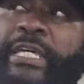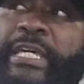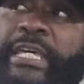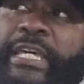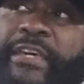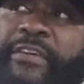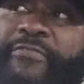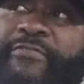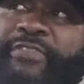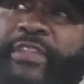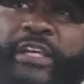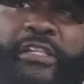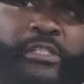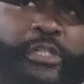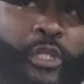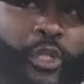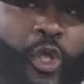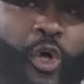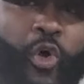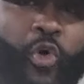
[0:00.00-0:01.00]
If there's
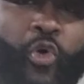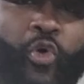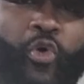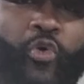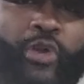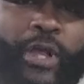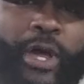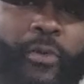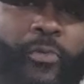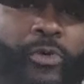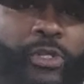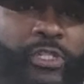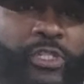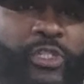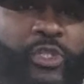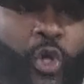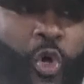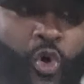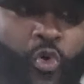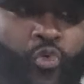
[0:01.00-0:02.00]
a logo that was
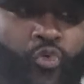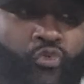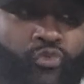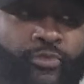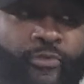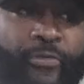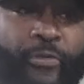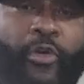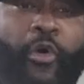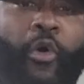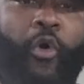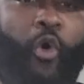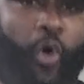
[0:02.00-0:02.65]
known for